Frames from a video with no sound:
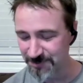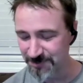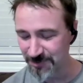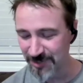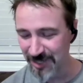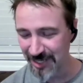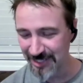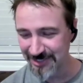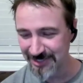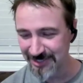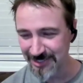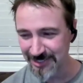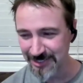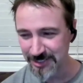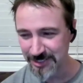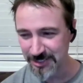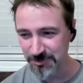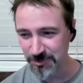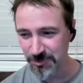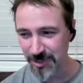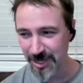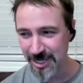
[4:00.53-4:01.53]
You've got
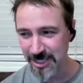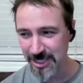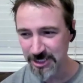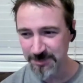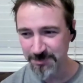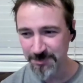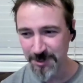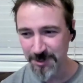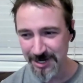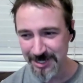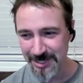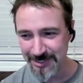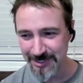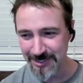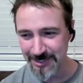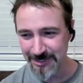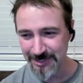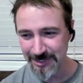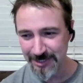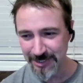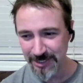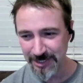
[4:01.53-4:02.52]
some great
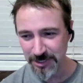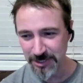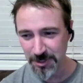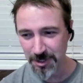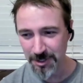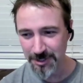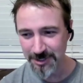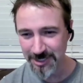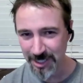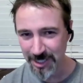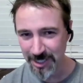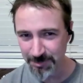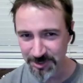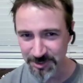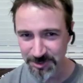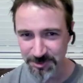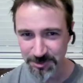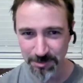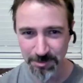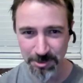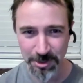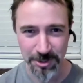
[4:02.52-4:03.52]
experiences, a longtime
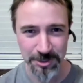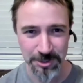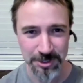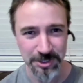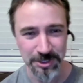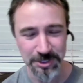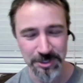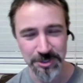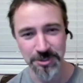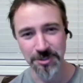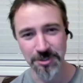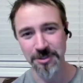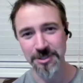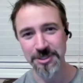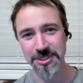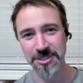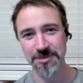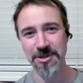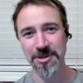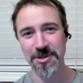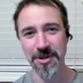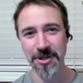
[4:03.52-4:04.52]
contributor to
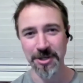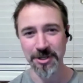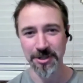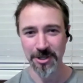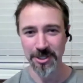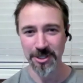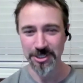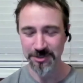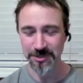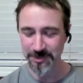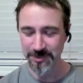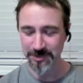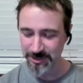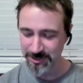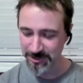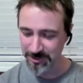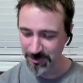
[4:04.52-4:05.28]
journalism here in Clarksville.